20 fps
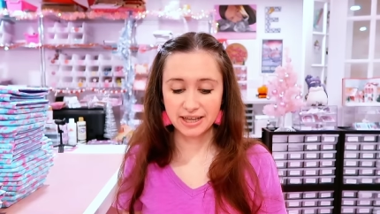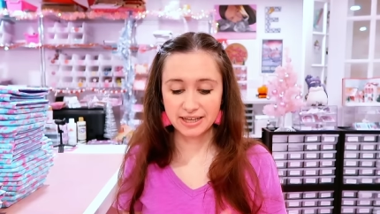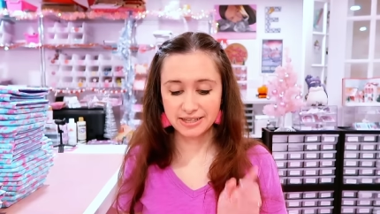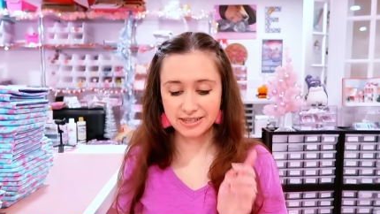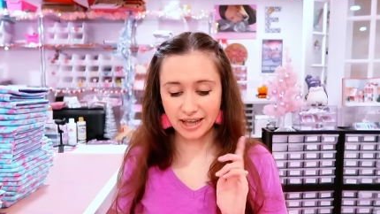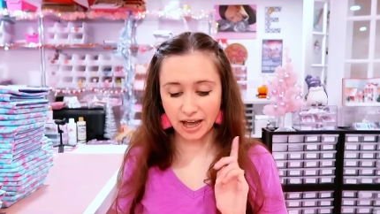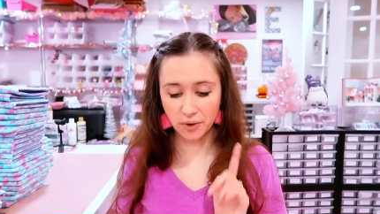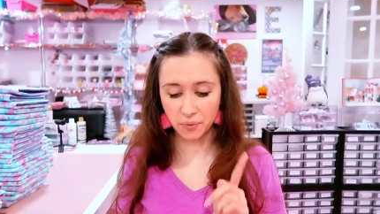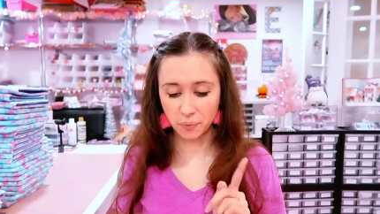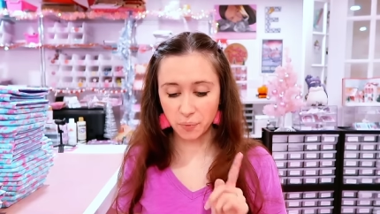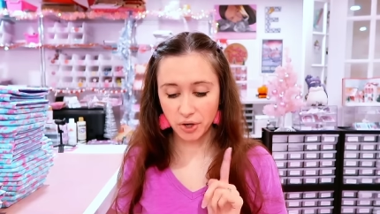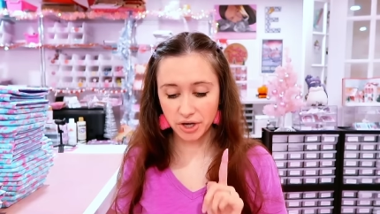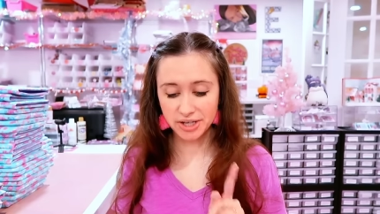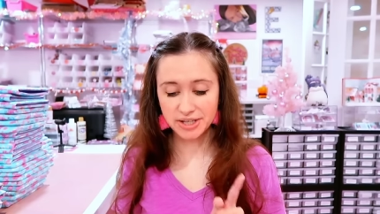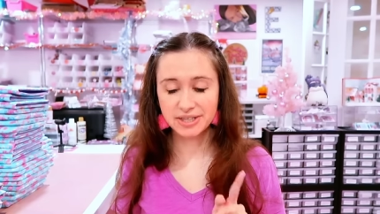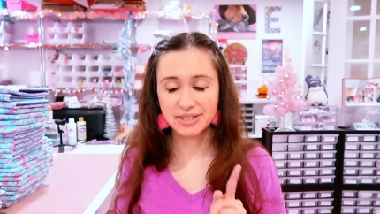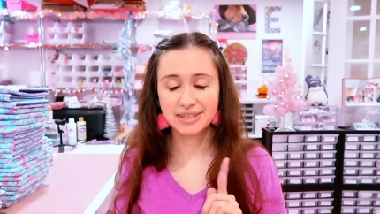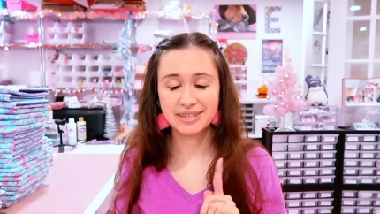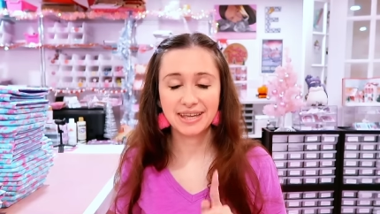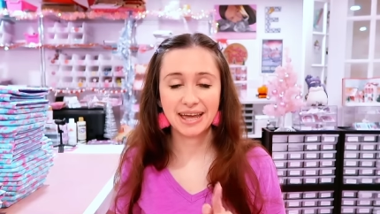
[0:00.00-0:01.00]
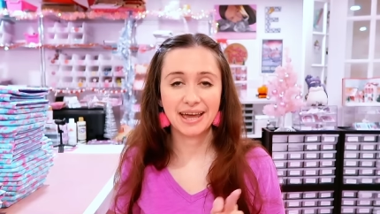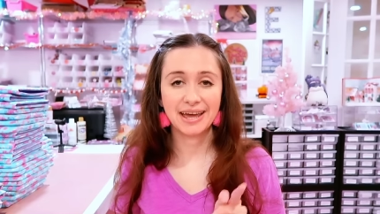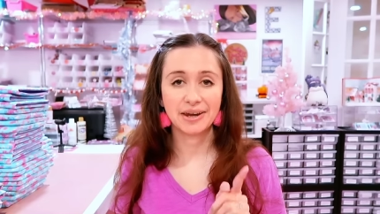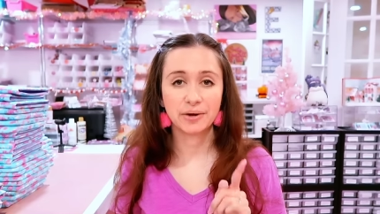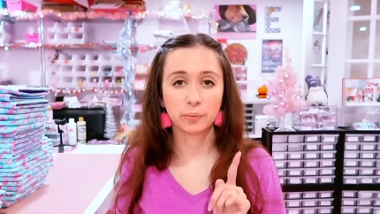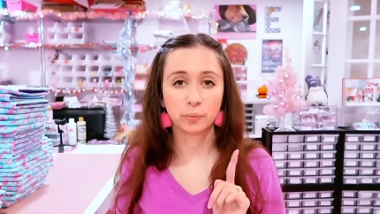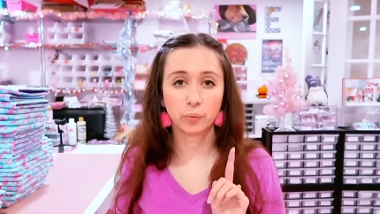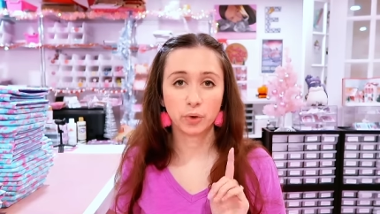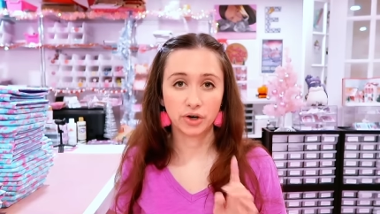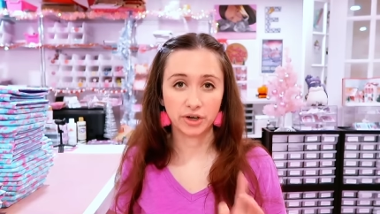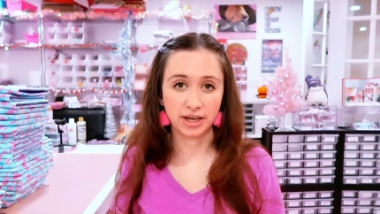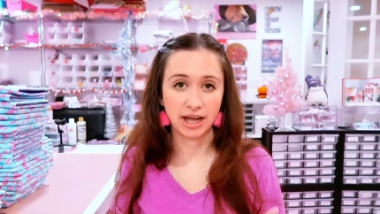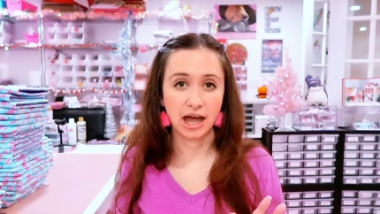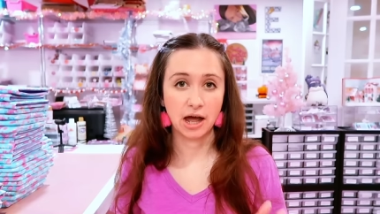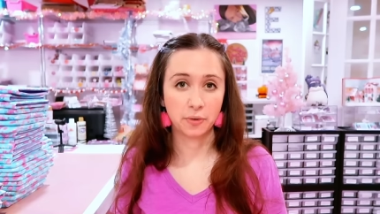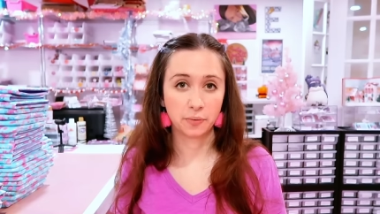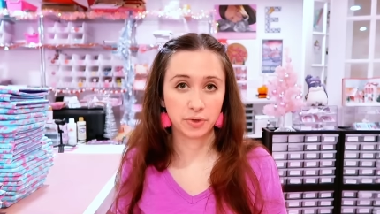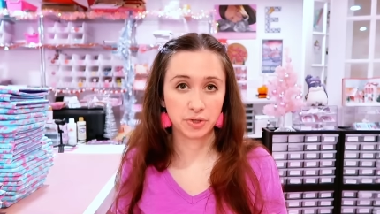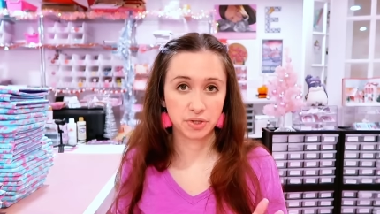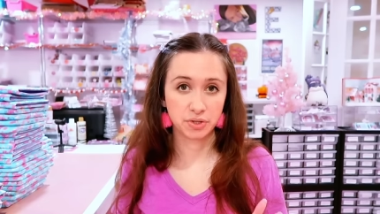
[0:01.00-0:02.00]
is I wanna set work
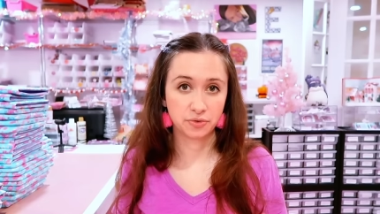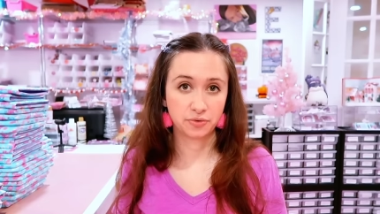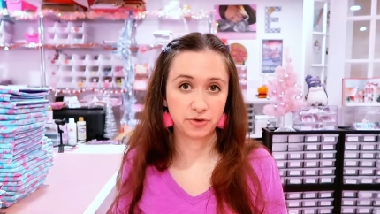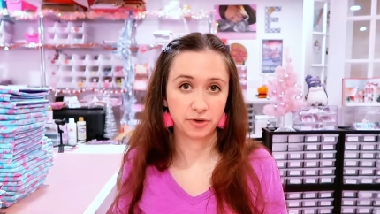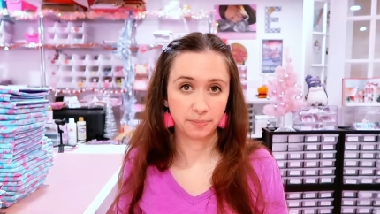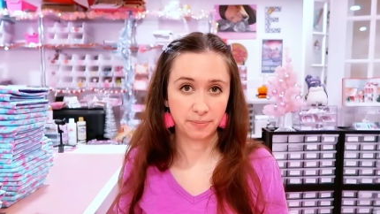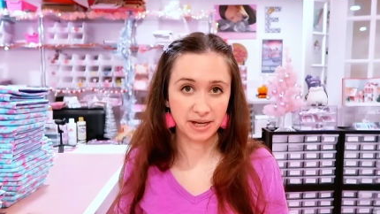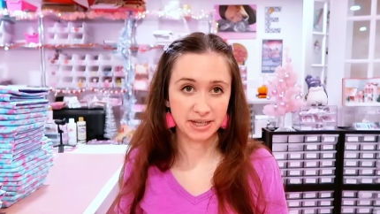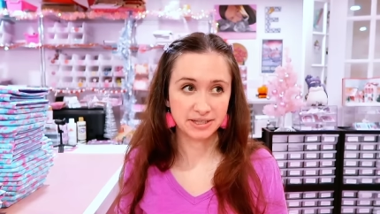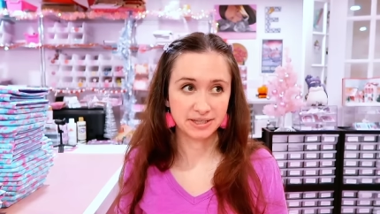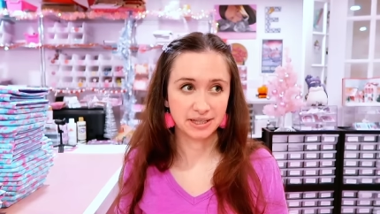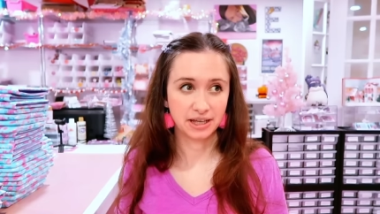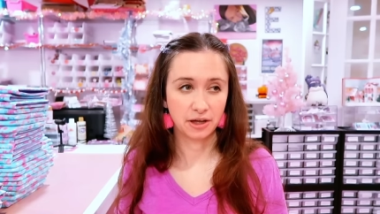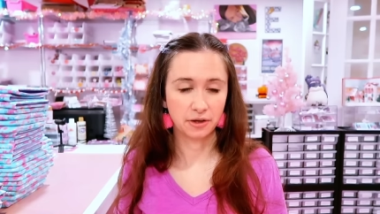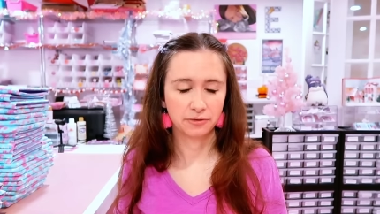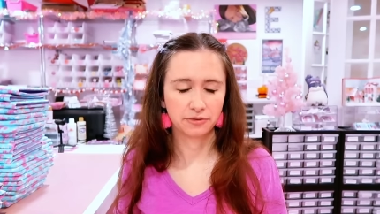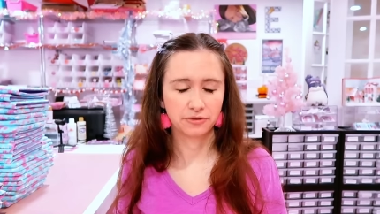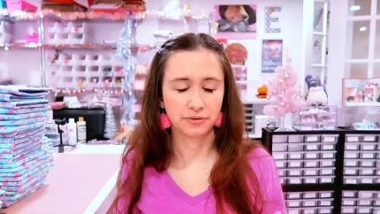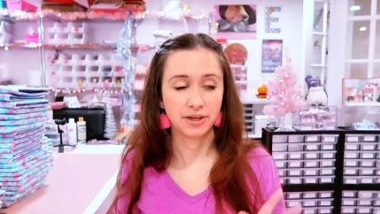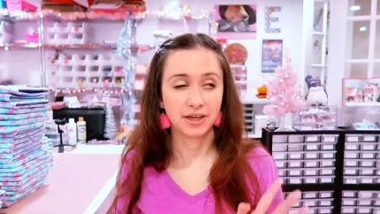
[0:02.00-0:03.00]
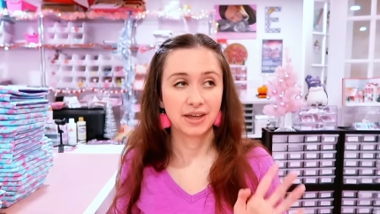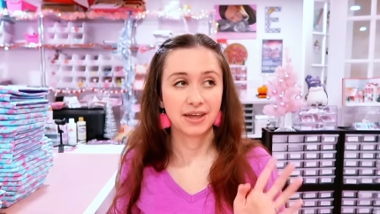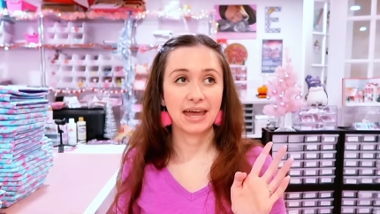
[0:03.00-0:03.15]
hours for myself.